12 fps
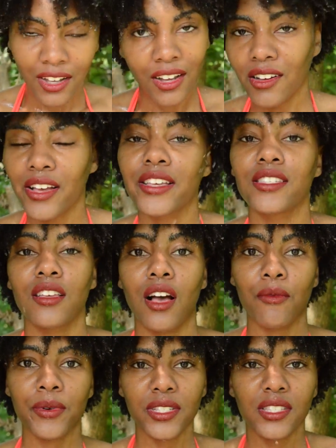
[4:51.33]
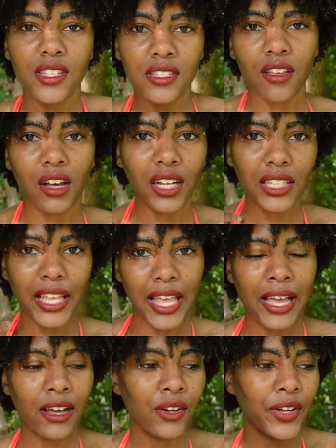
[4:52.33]
Okay, so I rinsed this all
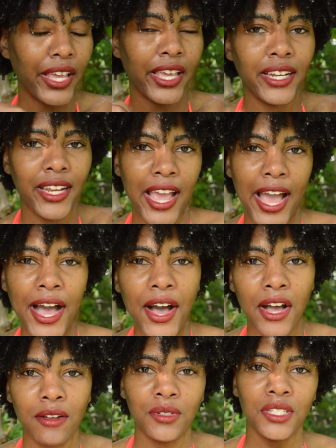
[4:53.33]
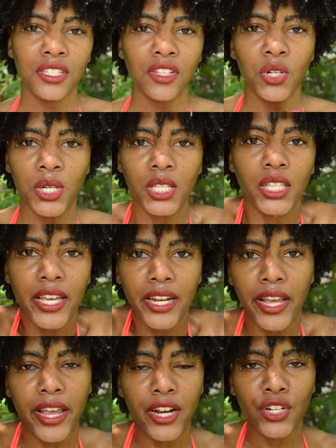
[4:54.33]
out and now I'm just going to let
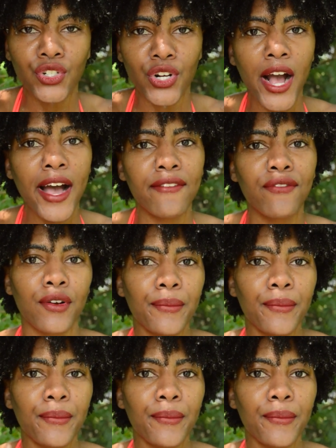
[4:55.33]
it air dry for